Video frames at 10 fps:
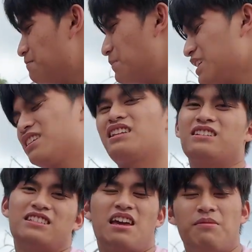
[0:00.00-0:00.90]
Basically
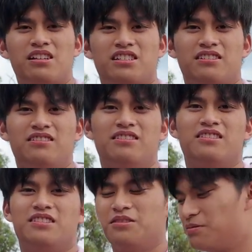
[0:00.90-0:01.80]
the same engine,
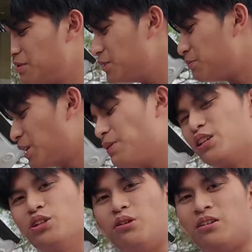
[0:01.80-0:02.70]
but a bit
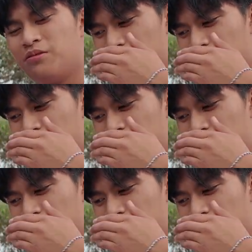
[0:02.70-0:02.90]
newer.